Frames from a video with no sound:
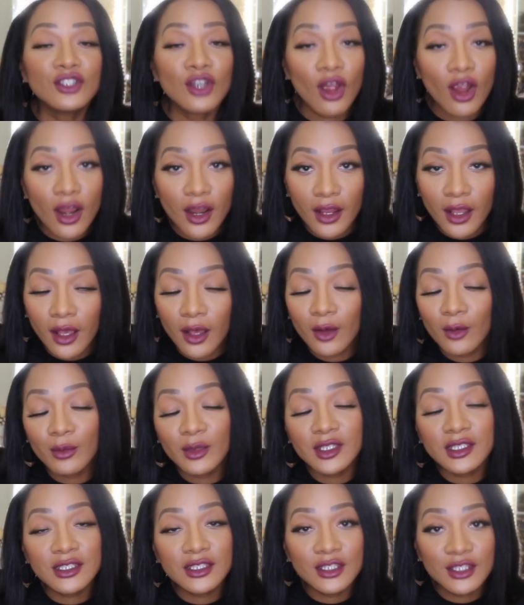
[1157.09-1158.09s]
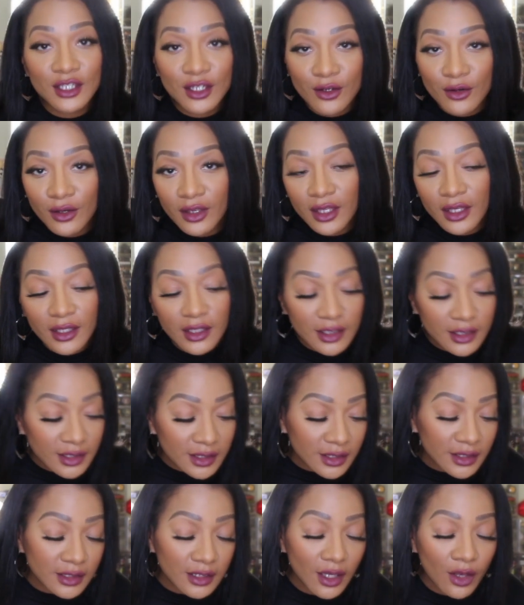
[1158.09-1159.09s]
dark,
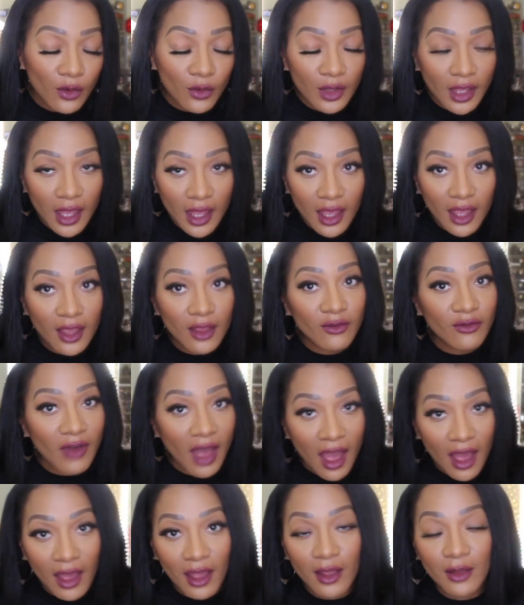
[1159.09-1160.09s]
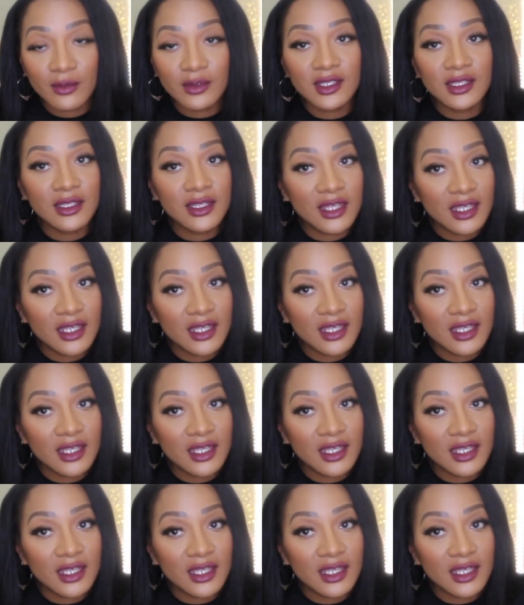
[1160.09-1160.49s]
mysterious, okay, vibes.